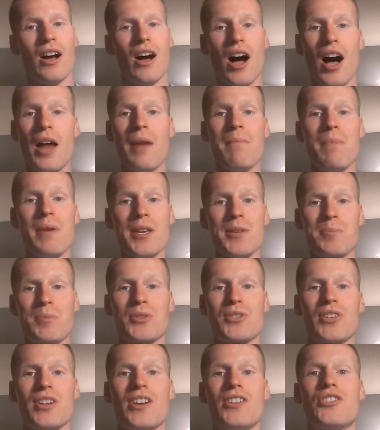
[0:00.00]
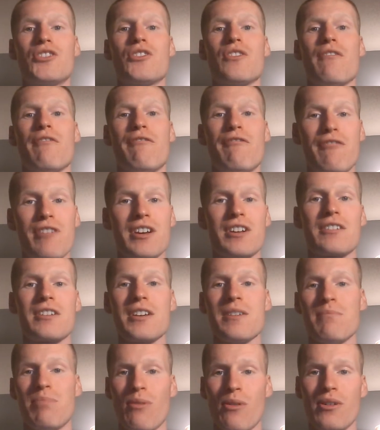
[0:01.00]
On base percentage is a
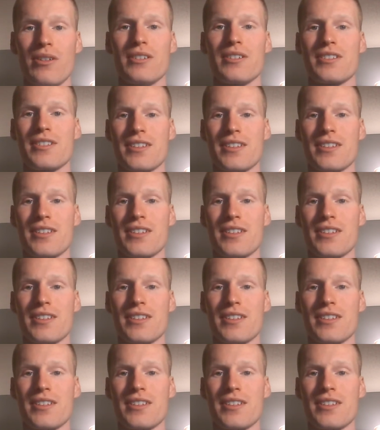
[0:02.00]
very important